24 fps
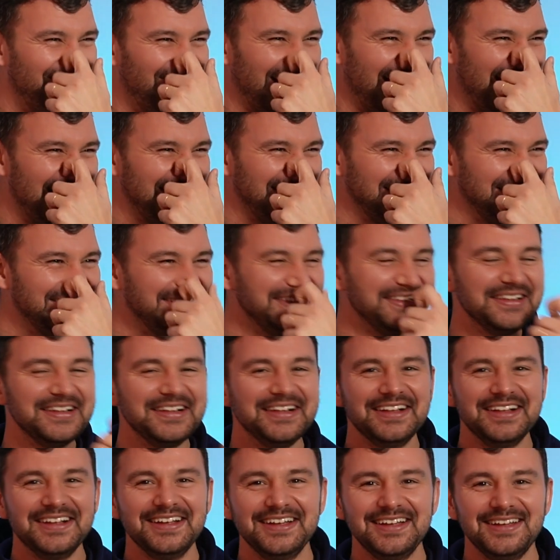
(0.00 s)
right? And
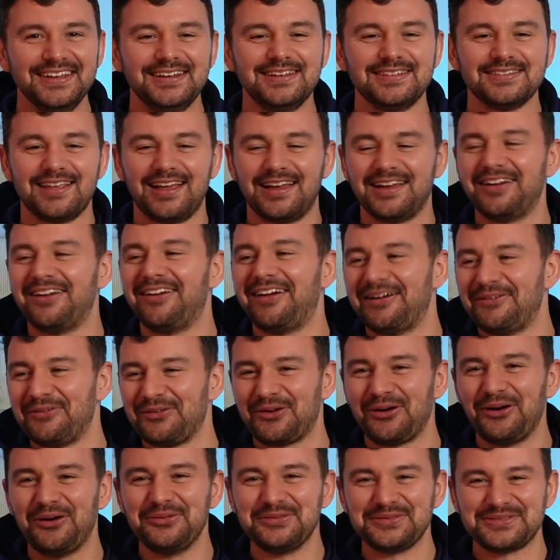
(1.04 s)
he's like, all right, we'll
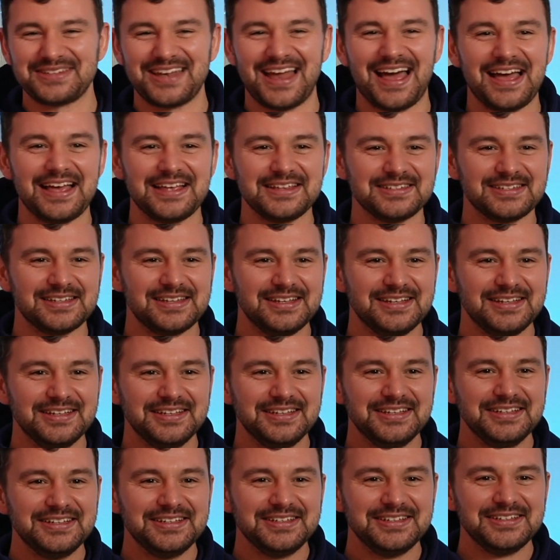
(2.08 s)
go upstairs.
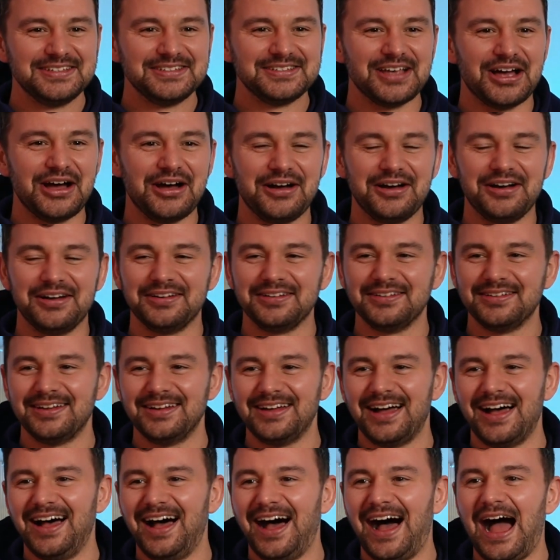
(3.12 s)
So
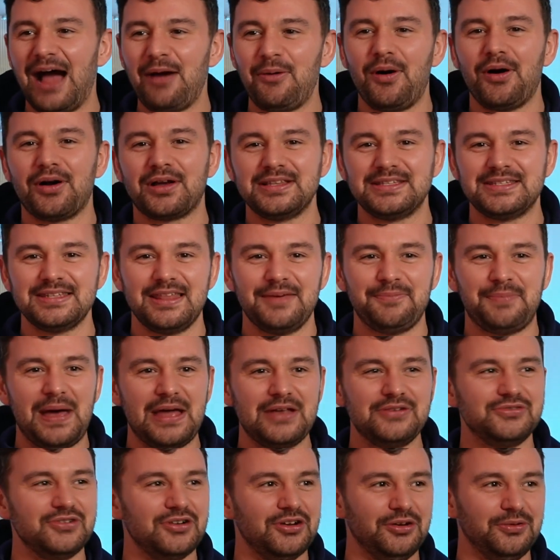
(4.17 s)
I walk into the
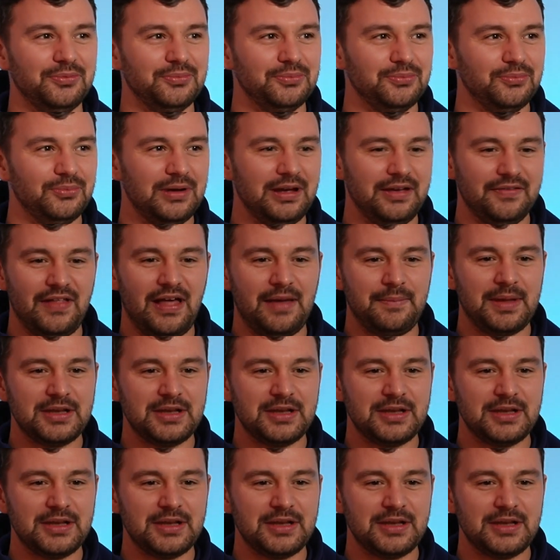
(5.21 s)
bedroom with like